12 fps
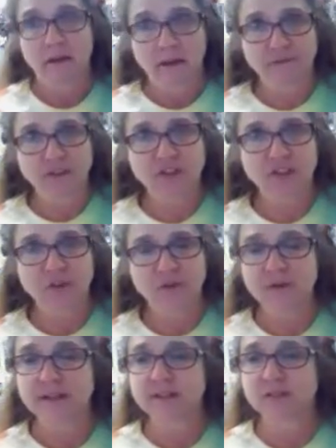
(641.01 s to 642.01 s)
if the
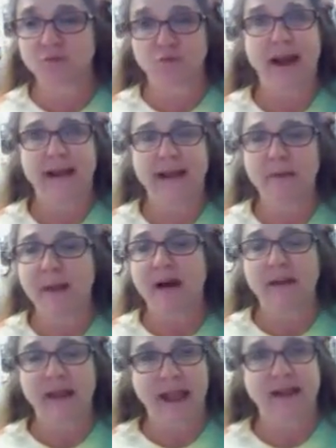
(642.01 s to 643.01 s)
student is writing
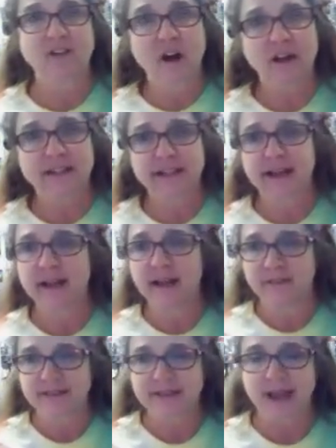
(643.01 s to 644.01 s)
about Antarctica
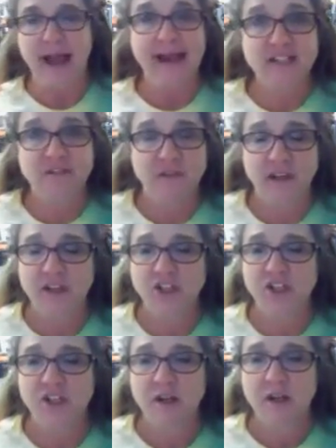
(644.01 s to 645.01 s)
and this ice
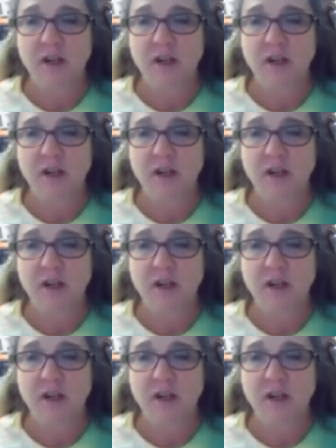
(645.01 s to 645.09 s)
fish,